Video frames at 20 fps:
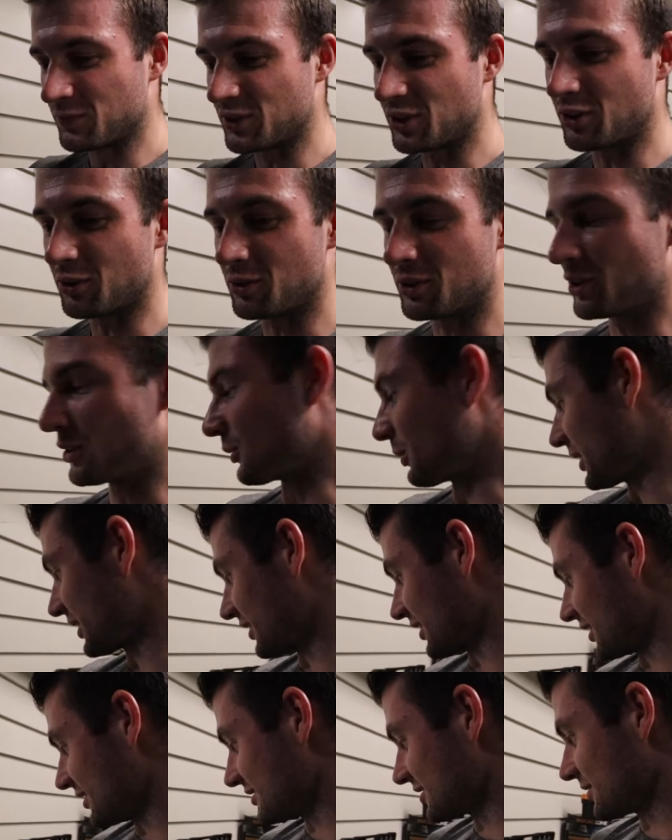You wait,
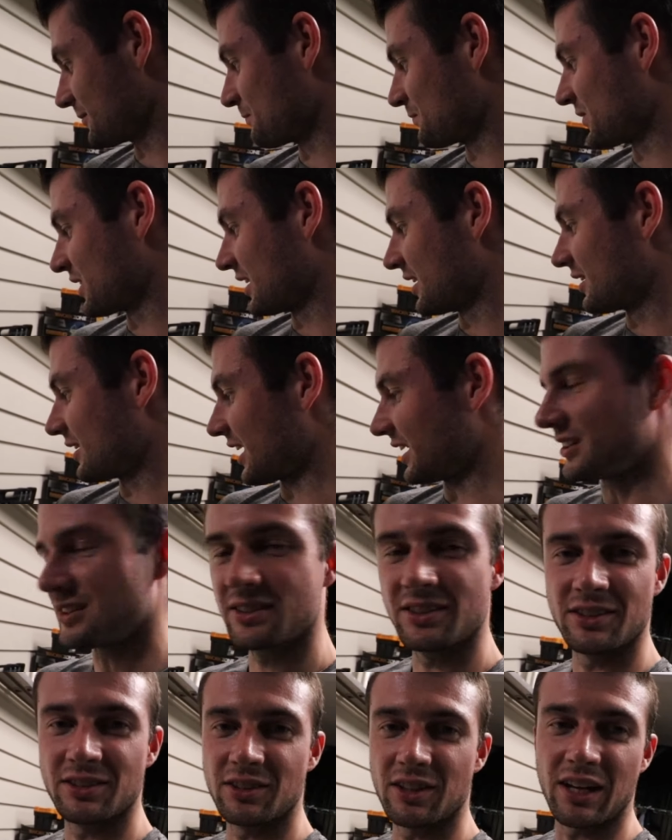guys.
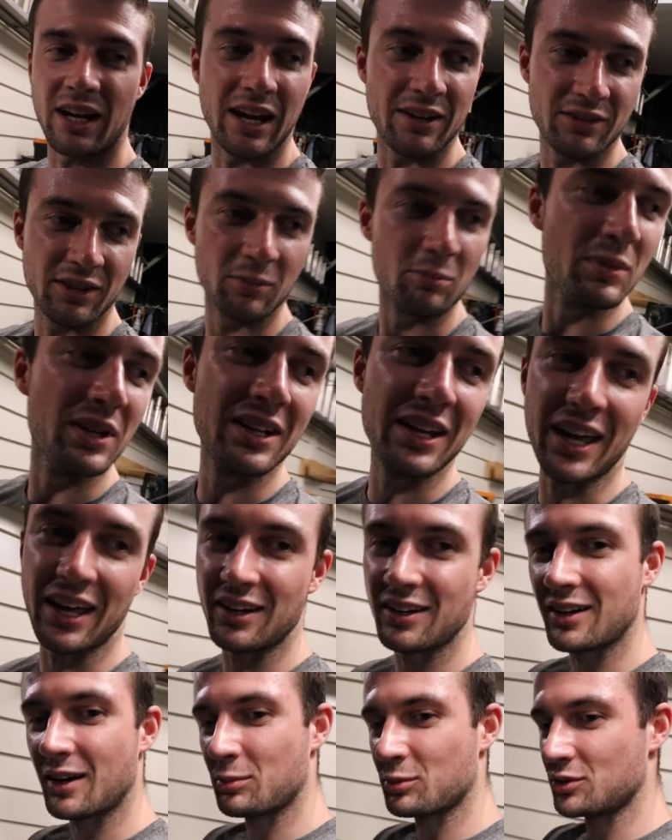Angus is going to have a mint
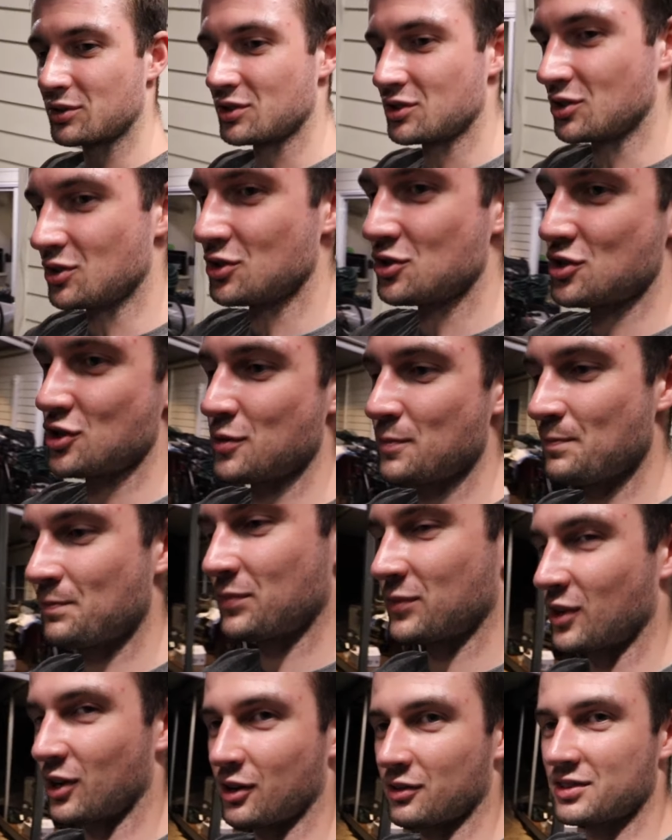edit up on the YouTube
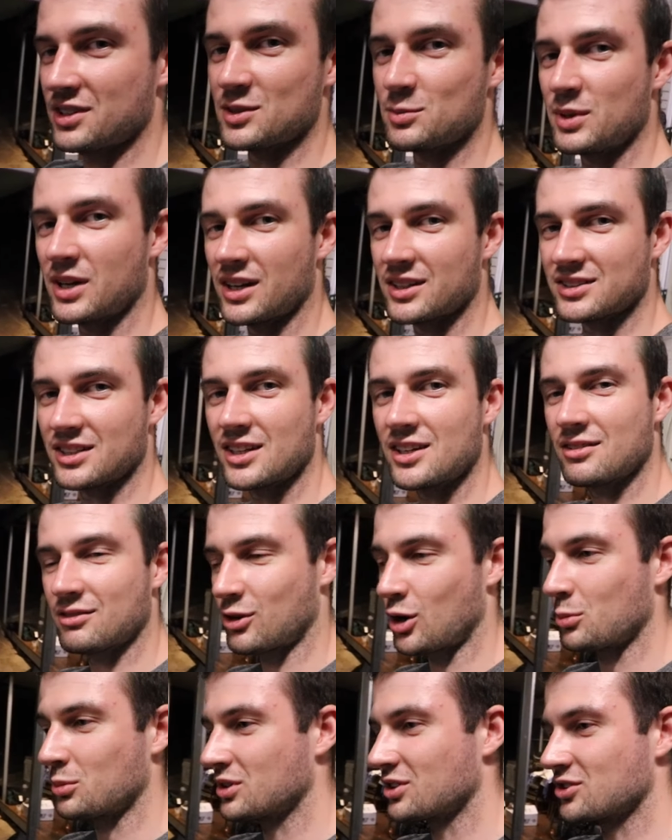of his BRZ
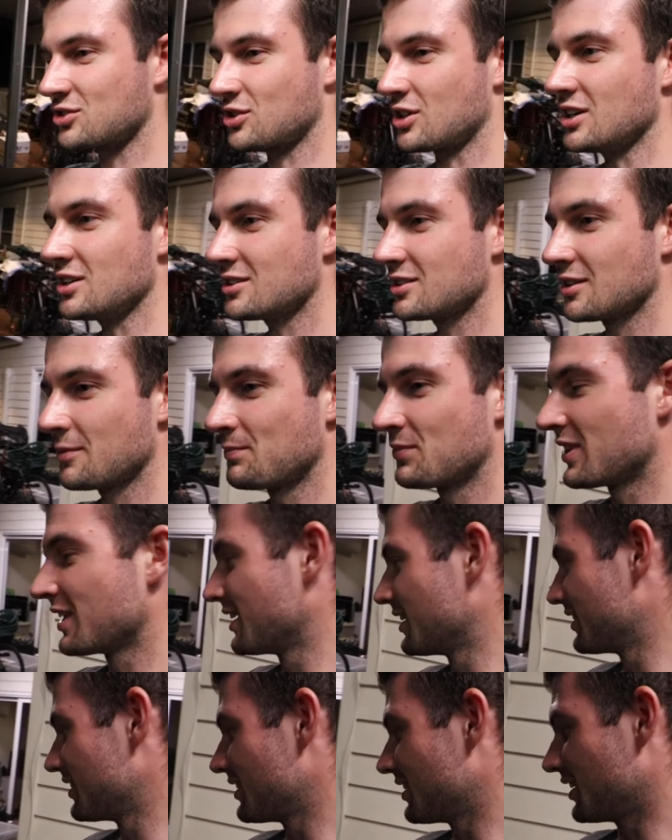roaming the streets,
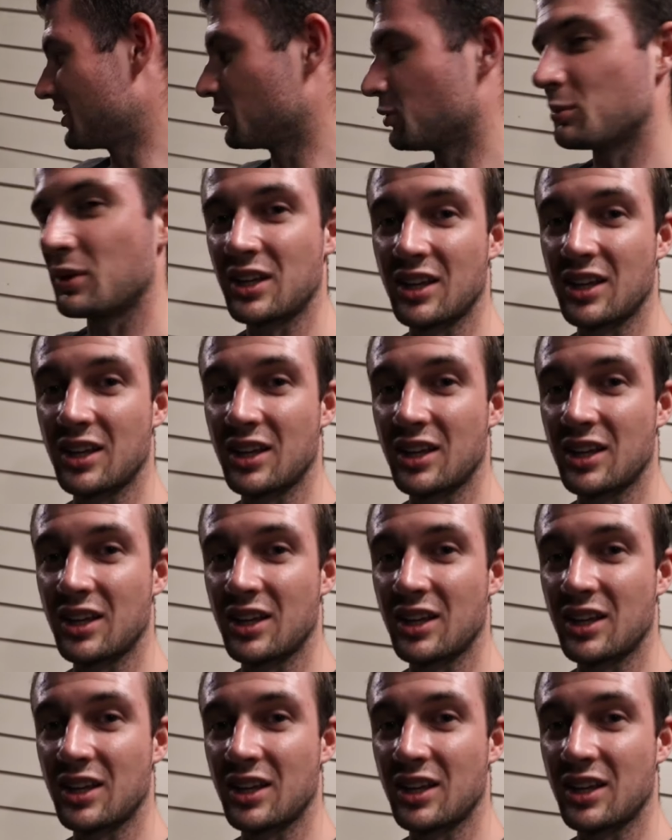and it will be